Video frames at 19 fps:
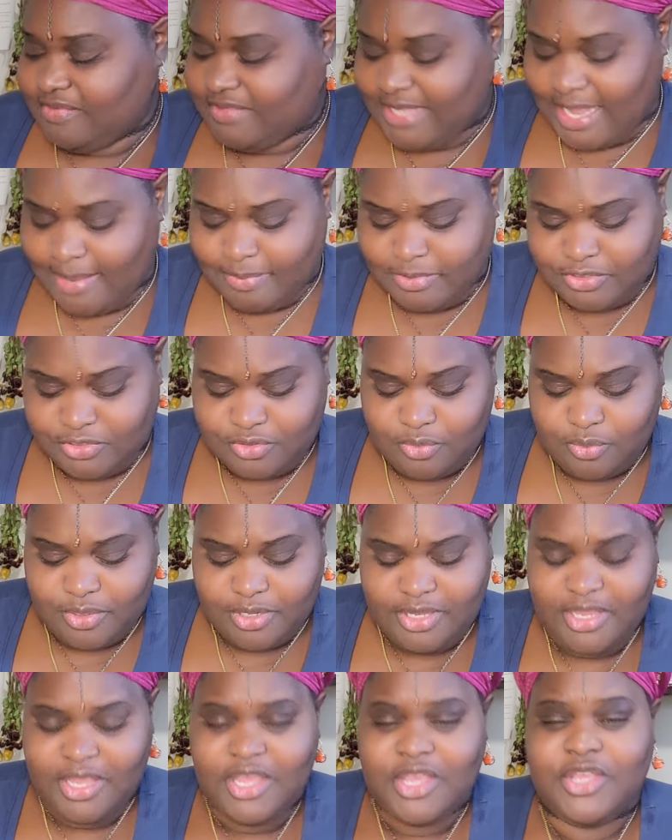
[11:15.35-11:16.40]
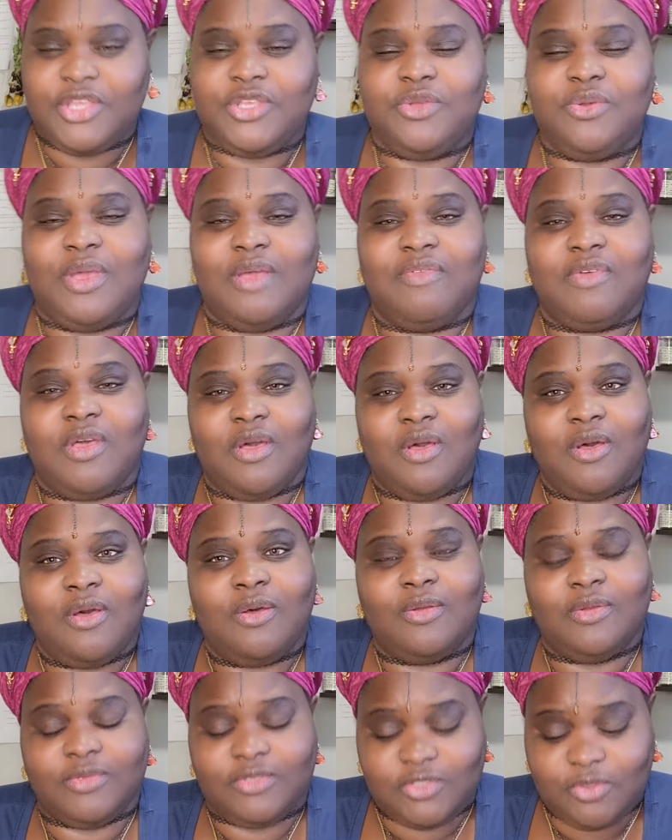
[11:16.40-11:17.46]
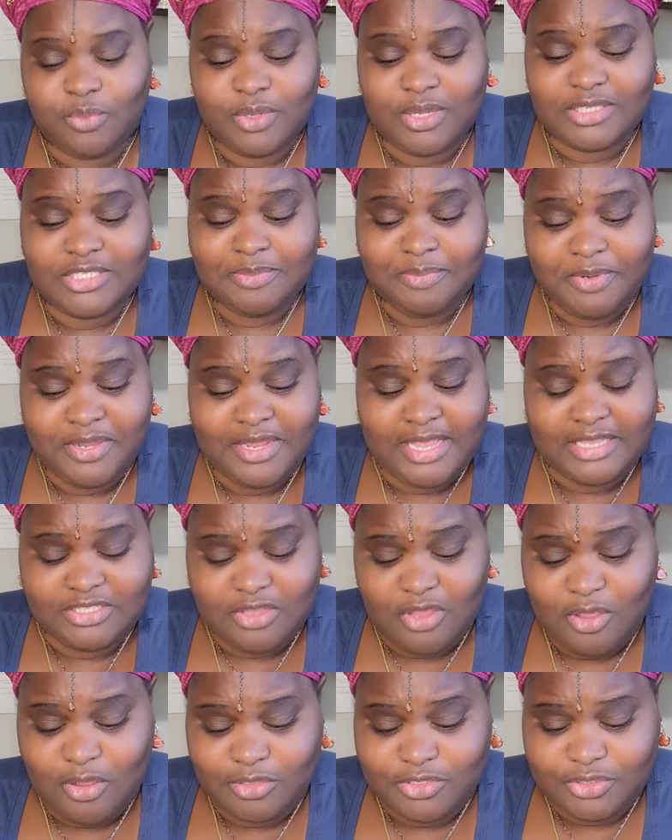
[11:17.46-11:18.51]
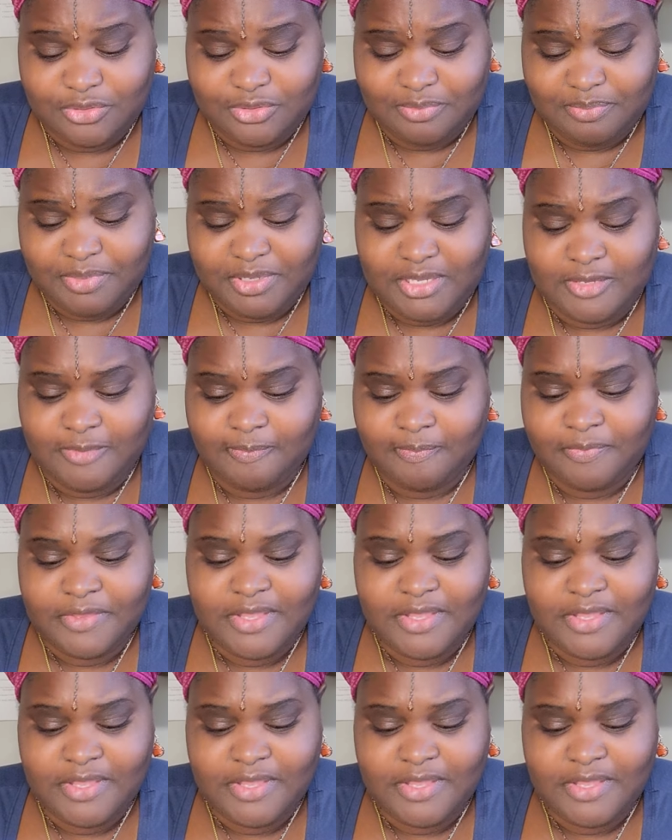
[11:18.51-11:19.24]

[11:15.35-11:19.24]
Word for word: Tap into what you have called, to what spirit has called you to be.